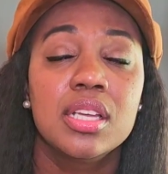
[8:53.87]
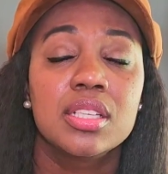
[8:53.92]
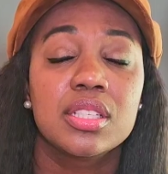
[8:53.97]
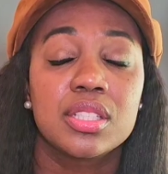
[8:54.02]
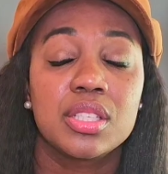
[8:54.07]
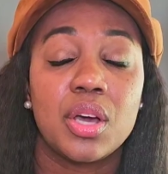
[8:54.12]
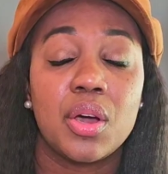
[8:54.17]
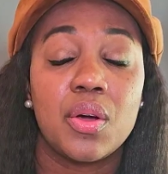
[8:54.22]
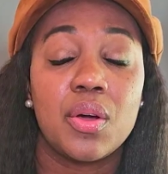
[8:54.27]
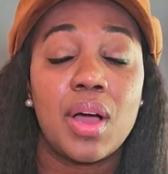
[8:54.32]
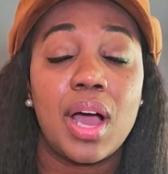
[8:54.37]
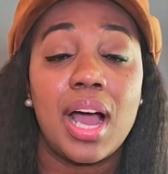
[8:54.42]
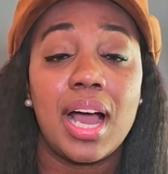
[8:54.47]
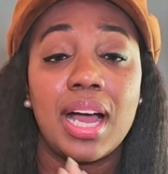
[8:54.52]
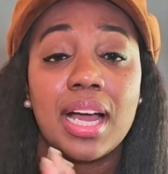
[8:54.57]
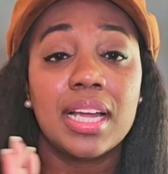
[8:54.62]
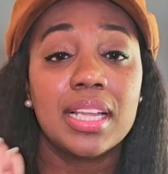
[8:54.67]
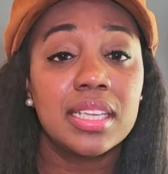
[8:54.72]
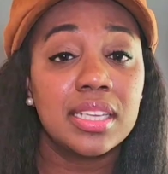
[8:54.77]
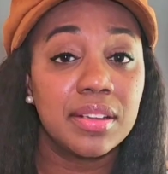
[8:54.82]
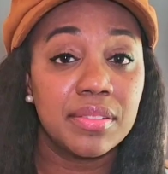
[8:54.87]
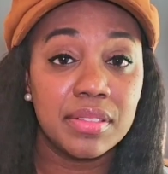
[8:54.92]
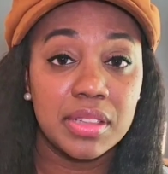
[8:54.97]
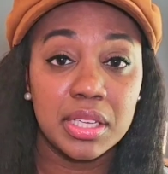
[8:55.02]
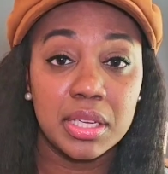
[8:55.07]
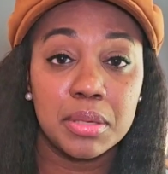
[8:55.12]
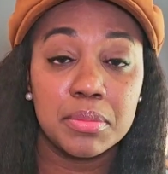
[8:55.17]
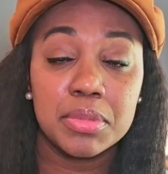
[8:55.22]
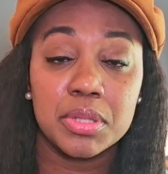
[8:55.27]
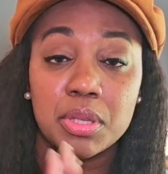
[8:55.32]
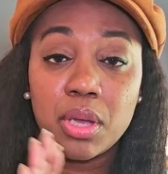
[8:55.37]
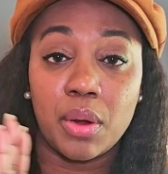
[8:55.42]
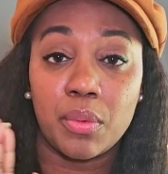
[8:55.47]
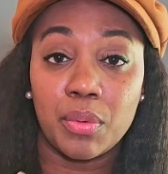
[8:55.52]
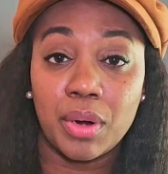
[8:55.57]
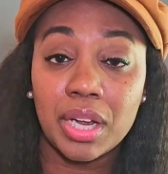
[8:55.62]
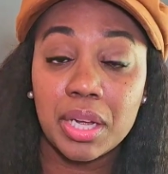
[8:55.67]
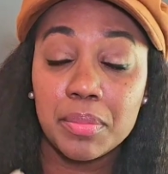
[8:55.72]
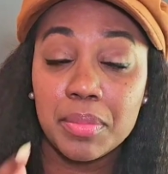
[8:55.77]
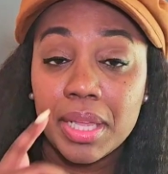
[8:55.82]
So I love them. So I
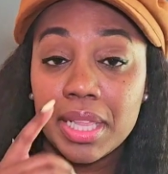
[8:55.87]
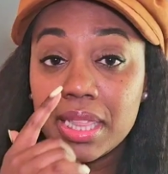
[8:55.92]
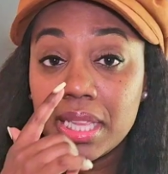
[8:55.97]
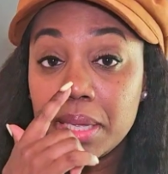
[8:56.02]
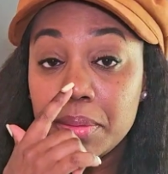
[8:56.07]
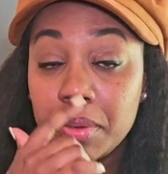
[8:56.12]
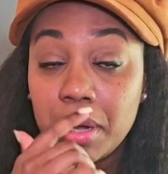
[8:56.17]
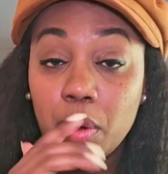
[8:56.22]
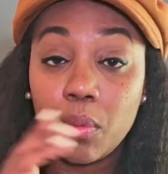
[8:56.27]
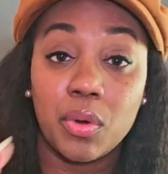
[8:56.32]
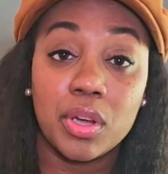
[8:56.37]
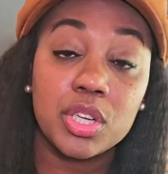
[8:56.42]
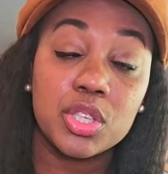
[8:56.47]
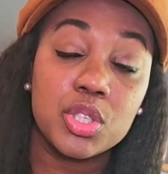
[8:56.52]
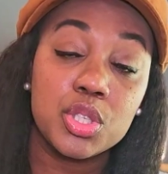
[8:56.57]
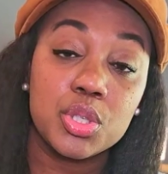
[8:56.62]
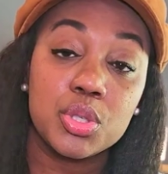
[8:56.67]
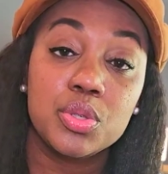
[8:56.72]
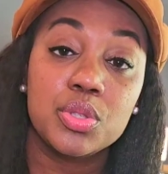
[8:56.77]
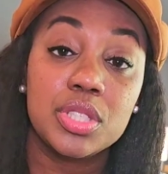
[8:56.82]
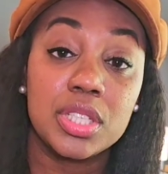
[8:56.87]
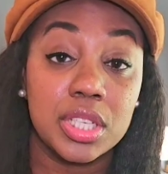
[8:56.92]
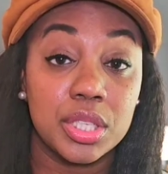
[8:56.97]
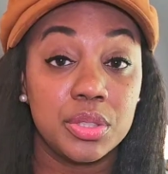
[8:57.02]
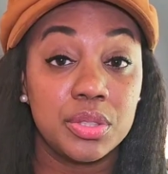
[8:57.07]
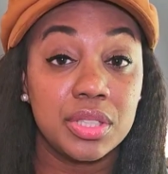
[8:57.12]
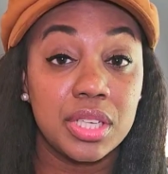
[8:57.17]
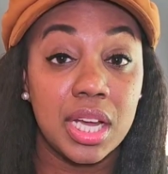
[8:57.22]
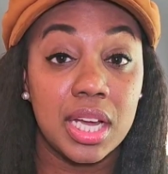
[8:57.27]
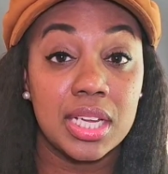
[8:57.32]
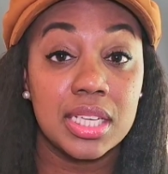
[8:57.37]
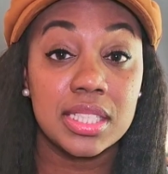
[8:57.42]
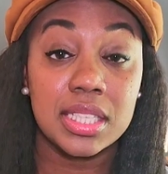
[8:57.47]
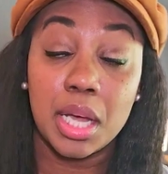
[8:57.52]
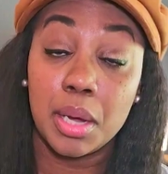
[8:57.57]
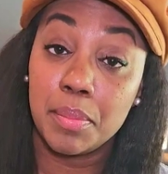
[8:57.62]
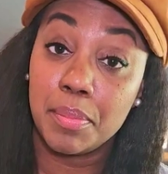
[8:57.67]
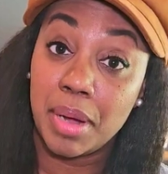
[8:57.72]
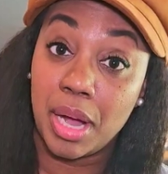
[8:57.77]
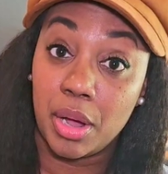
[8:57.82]
recommend them. And I wanted to tell you guys
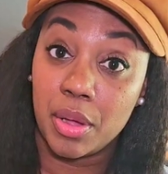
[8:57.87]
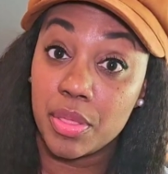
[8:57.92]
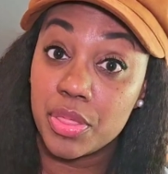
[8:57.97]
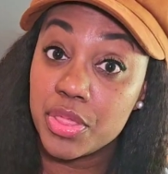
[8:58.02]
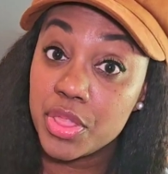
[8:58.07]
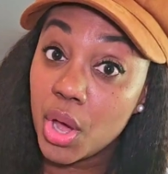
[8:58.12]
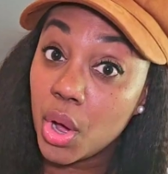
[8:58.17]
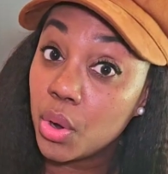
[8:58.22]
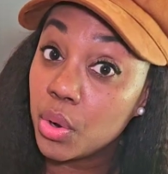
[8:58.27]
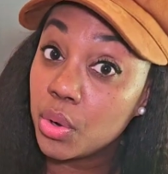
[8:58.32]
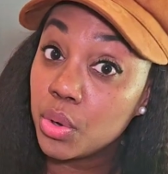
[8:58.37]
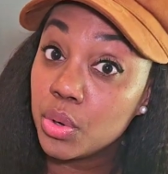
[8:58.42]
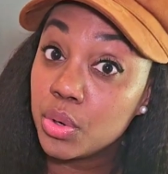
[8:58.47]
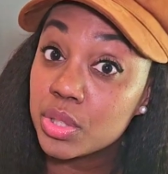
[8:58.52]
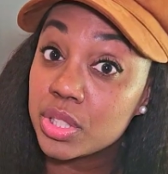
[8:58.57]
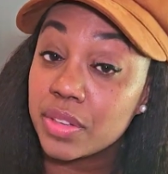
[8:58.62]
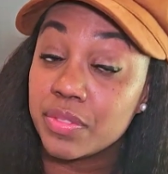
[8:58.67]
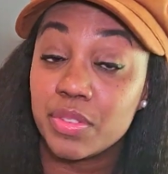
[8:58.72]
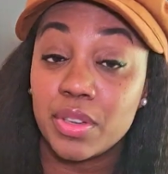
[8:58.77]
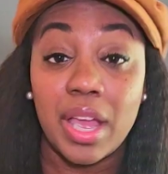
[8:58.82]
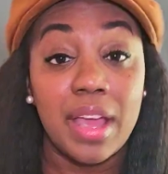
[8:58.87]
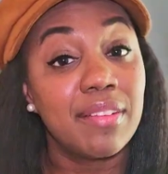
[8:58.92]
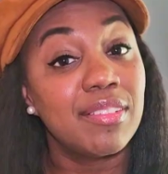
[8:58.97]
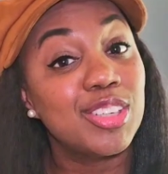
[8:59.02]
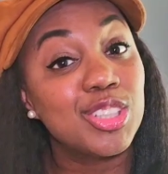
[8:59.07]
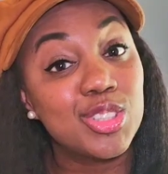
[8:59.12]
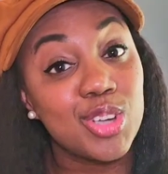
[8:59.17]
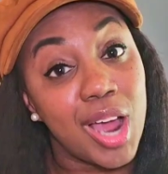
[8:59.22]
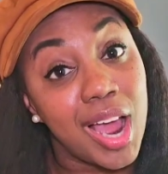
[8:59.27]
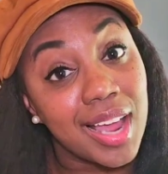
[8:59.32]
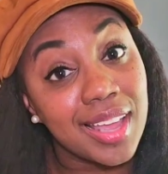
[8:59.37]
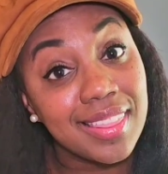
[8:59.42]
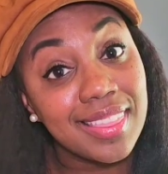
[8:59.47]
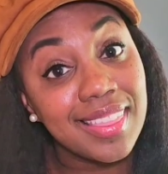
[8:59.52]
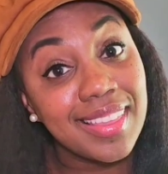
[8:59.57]
about those if you haven't tried